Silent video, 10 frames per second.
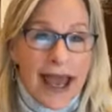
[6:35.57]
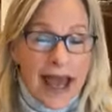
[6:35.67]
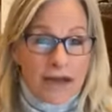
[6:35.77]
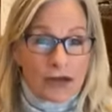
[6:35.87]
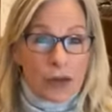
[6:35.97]

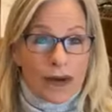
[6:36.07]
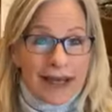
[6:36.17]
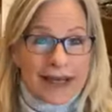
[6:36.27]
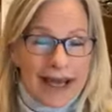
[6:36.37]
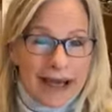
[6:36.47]
And if you want
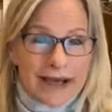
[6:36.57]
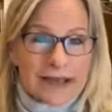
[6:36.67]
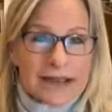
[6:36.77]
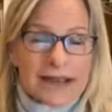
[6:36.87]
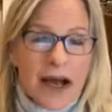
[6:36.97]
to get
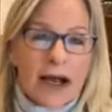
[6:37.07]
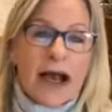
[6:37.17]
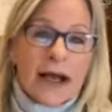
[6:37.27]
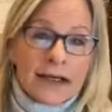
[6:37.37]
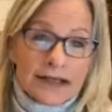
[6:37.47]
unstuck,
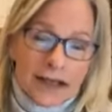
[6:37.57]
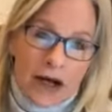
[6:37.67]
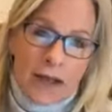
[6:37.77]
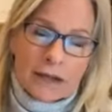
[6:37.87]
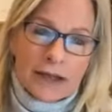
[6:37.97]
click
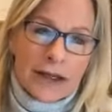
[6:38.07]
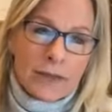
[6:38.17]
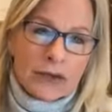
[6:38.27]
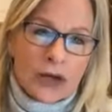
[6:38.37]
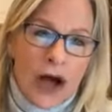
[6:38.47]
on the link
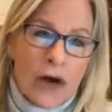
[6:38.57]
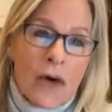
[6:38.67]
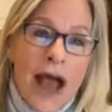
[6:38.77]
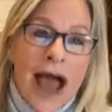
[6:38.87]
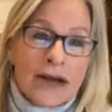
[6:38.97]

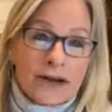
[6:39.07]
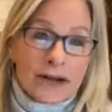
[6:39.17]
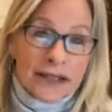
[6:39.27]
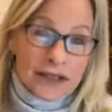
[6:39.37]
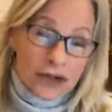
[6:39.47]
below and
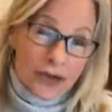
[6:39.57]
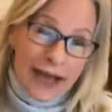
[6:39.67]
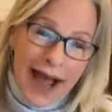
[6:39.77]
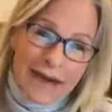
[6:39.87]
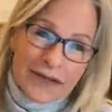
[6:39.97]
it, you can
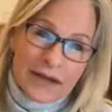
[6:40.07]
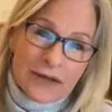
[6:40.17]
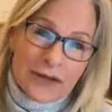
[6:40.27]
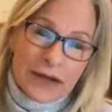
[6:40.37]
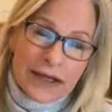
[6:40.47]
have that free,